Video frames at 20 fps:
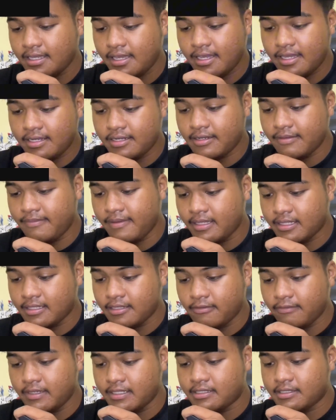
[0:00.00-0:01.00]
and the
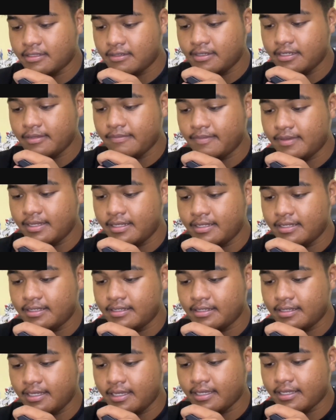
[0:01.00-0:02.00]
battle will surely be
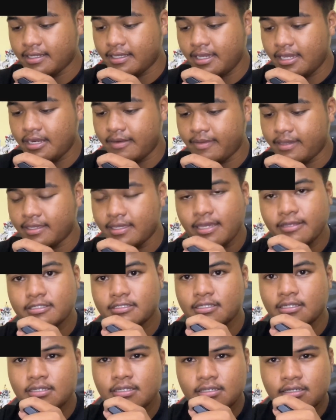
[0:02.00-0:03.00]
like the anime.
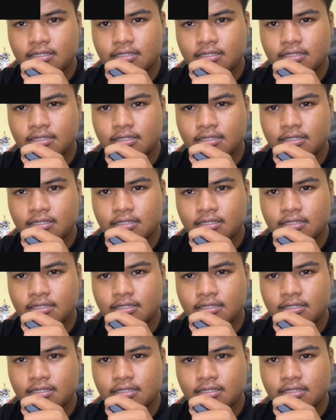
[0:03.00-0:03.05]
Yes.